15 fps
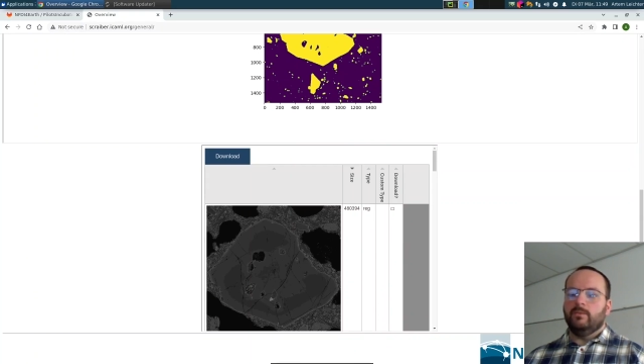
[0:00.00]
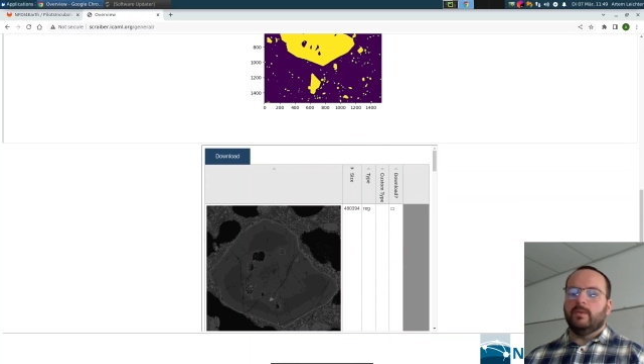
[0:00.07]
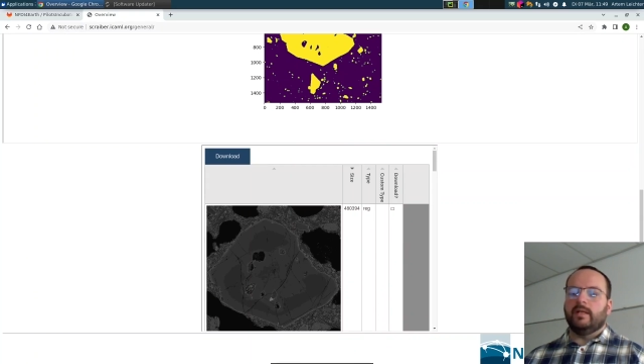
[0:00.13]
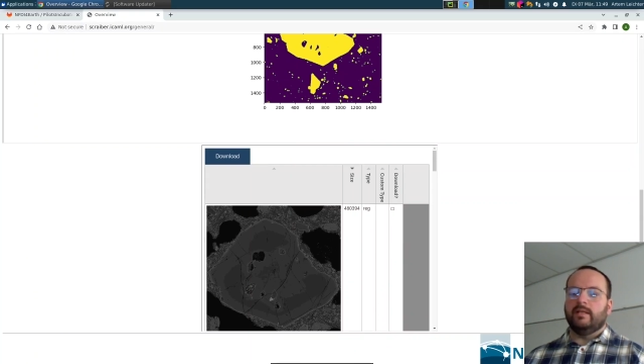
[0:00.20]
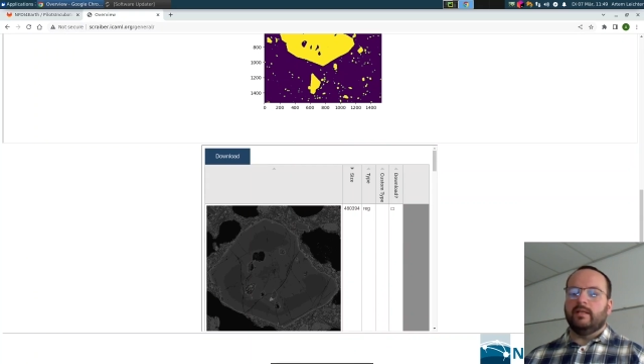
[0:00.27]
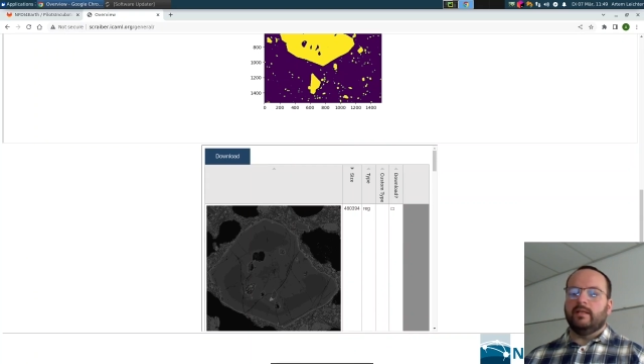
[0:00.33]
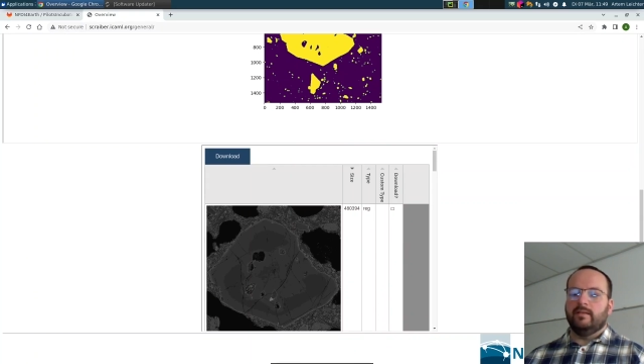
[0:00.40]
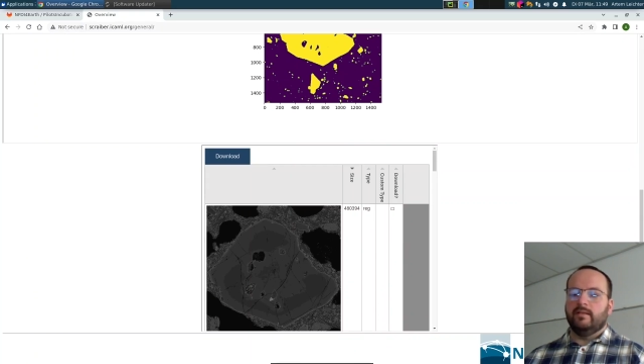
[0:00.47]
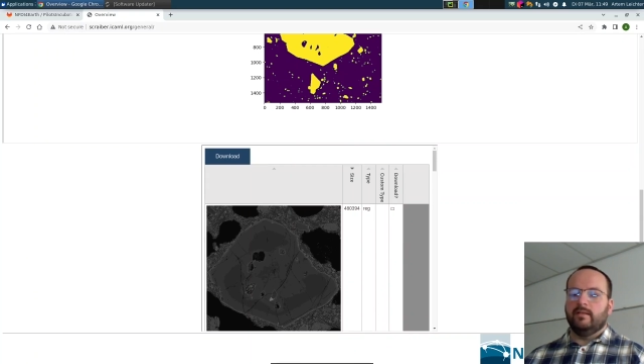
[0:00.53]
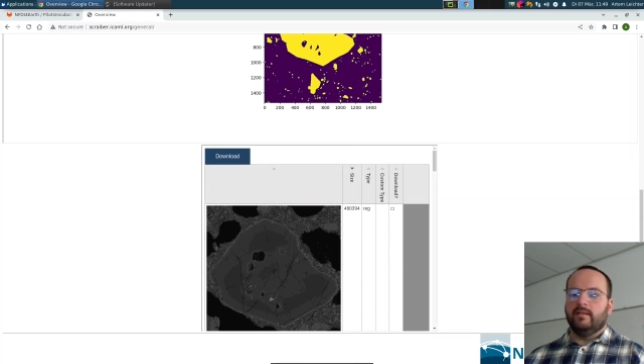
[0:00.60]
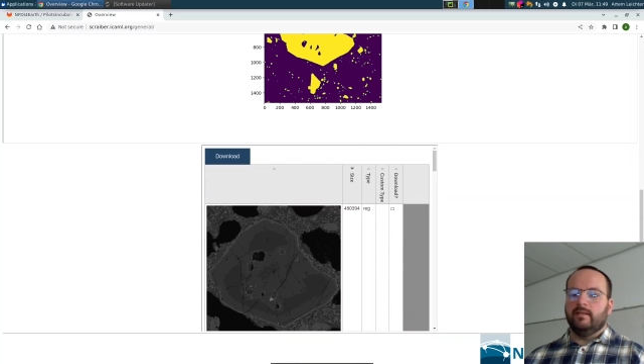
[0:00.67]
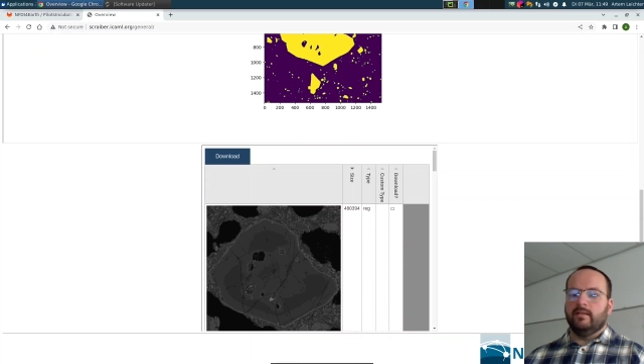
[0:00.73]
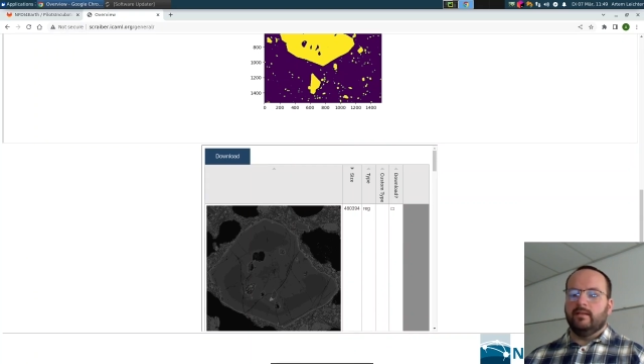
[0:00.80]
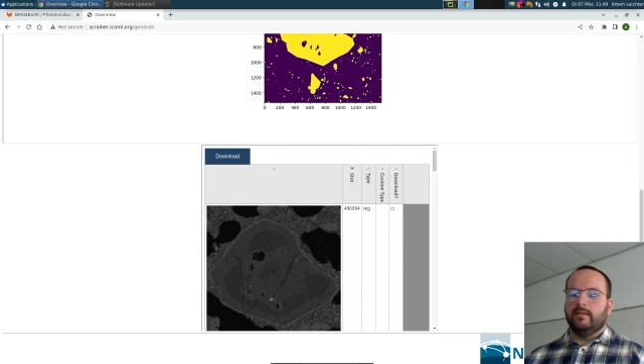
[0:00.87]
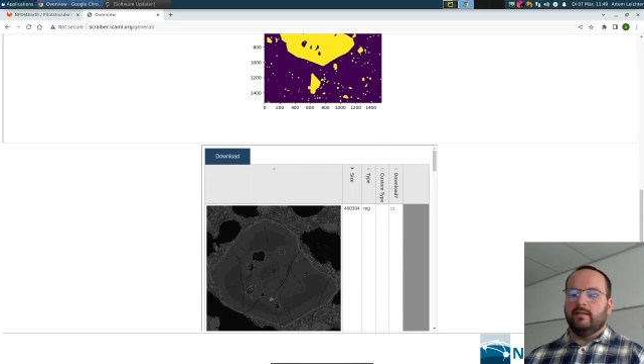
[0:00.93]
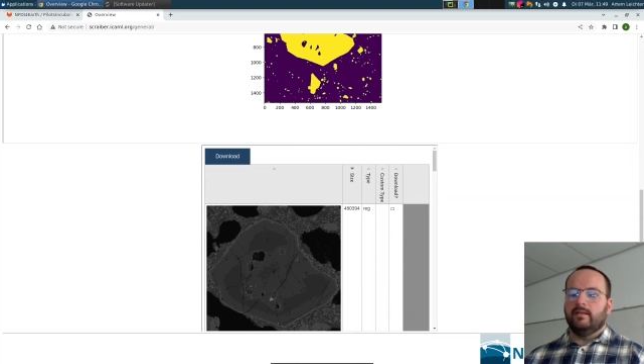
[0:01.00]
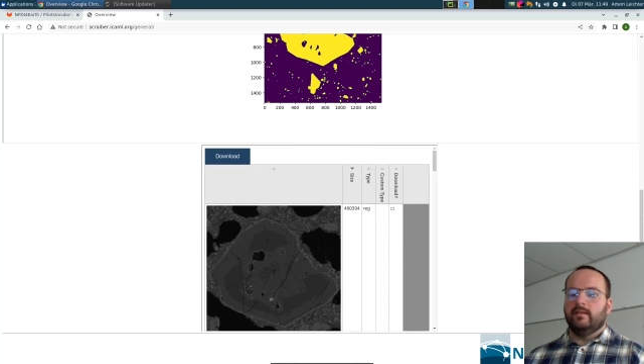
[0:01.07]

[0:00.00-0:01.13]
We can see it